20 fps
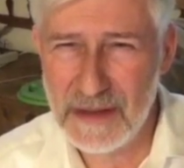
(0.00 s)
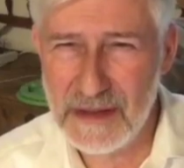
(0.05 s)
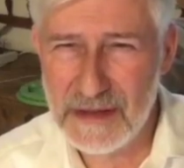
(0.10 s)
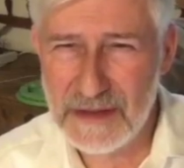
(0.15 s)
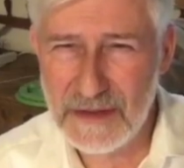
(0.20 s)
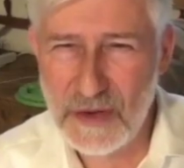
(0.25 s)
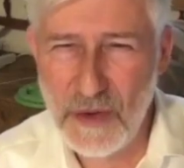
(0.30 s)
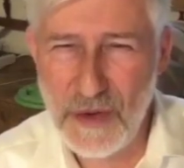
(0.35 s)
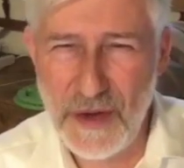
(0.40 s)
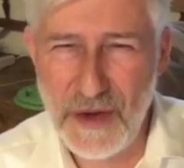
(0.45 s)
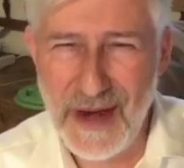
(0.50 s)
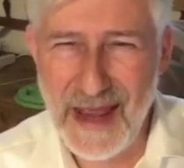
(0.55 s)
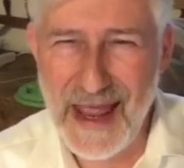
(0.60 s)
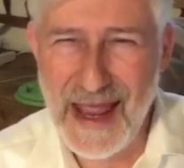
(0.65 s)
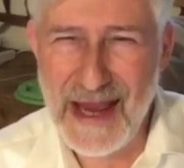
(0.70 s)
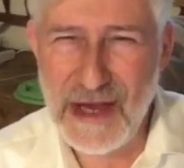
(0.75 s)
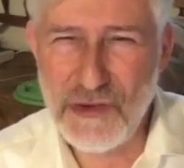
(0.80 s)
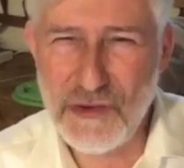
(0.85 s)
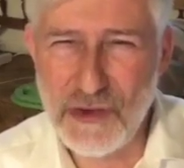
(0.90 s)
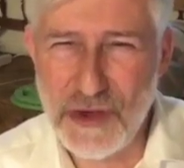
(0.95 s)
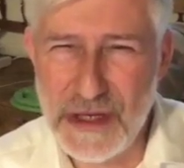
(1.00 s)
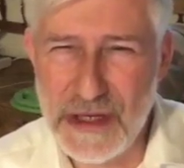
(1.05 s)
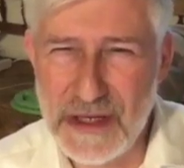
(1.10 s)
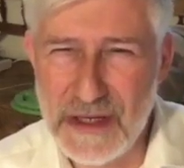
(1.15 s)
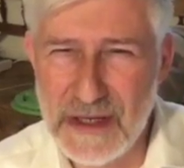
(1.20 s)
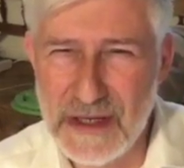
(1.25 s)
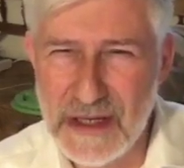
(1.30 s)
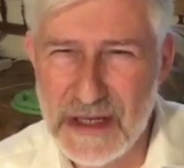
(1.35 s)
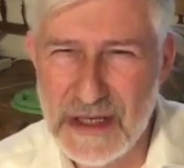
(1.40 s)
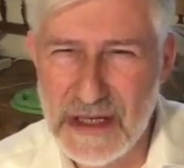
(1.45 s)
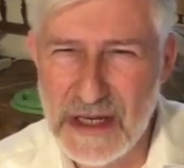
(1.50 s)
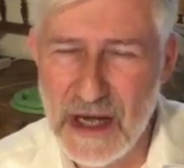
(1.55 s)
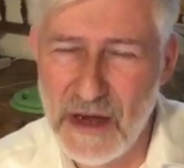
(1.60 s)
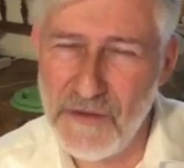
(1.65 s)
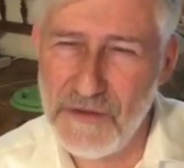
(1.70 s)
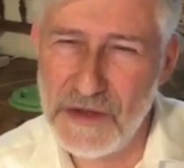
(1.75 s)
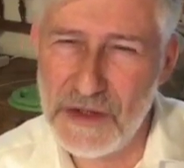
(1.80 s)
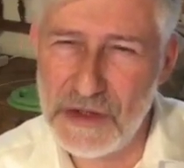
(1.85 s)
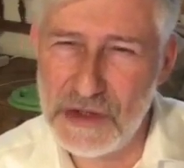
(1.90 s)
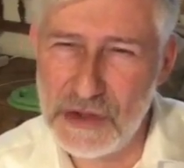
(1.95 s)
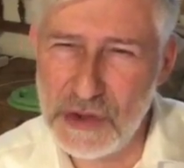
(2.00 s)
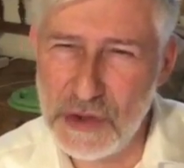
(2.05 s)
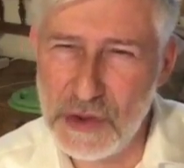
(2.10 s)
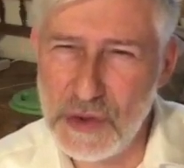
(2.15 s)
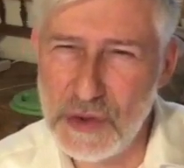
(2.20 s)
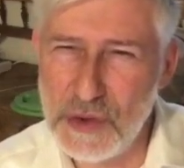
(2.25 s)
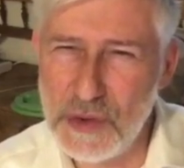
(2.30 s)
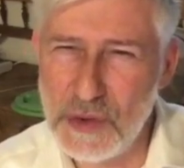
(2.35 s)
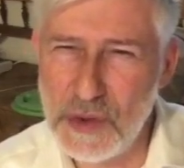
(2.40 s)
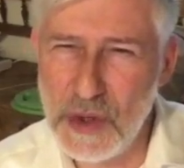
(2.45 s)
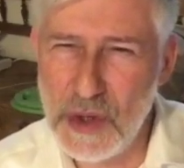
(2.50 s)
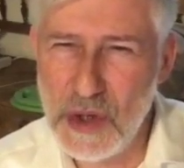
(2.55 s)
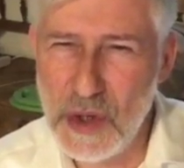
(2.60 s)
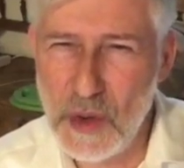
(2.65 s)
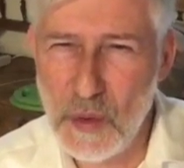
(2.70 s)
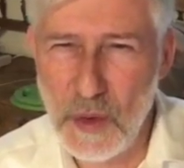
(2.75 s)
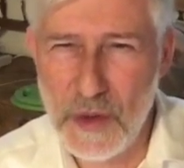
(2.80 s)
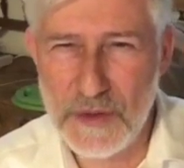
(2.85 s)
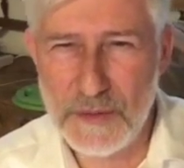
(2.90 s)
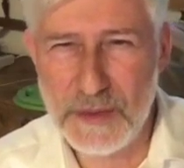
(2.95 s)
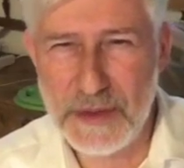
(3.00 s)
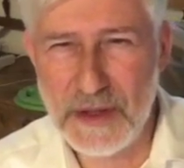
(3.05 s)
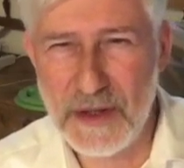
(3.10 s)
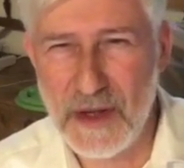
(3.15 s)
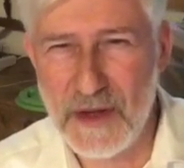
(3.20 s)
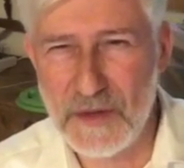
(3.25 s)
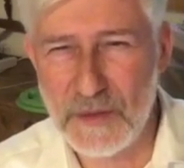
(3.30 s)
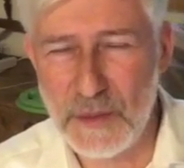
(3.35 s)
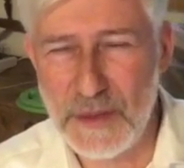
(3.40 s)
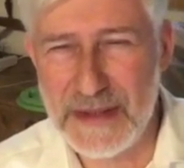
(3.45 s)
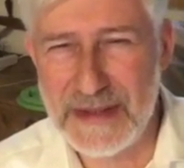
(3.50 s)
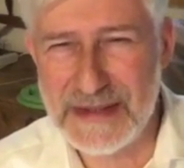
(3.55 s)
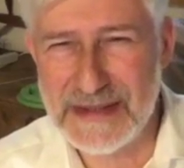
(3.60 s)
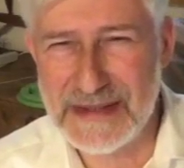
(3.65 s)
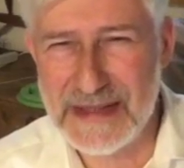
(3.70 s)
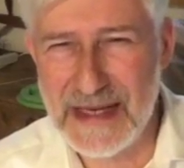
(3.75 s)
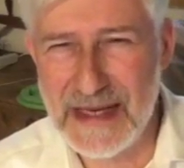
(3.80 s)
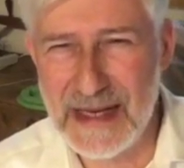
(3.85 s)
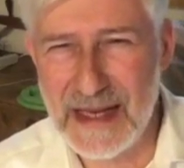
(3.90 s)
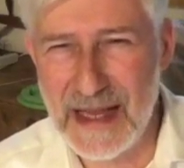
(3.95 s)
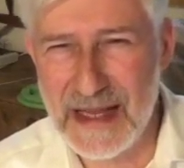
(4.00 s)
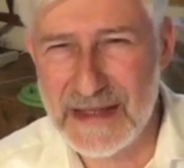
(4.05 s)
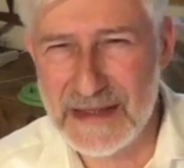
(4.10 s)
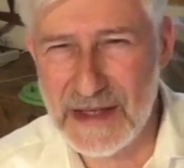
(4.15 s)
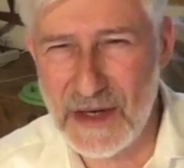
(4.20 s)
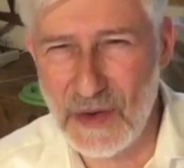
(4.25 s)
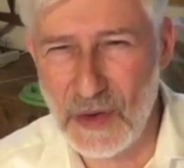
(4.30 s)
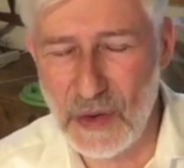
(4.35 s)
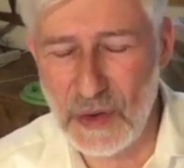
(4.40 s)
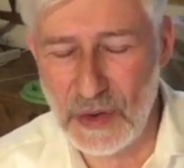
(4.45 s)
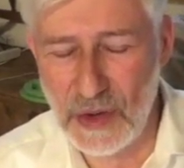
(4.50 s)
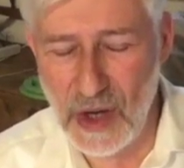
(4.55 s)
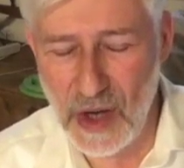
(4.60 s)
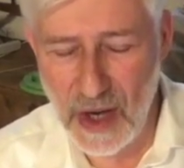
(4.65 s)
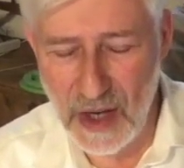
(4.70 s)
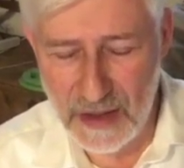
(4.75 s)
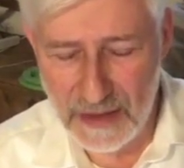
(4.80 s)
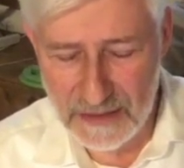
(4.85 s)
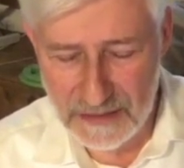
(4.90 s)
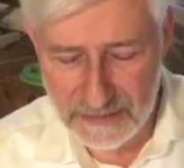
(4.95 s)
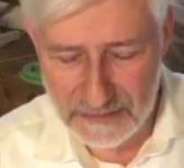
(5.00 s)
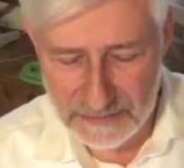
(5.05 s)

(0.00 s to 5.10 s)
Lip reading: So their hatred of the Jew was because we sin against our own God.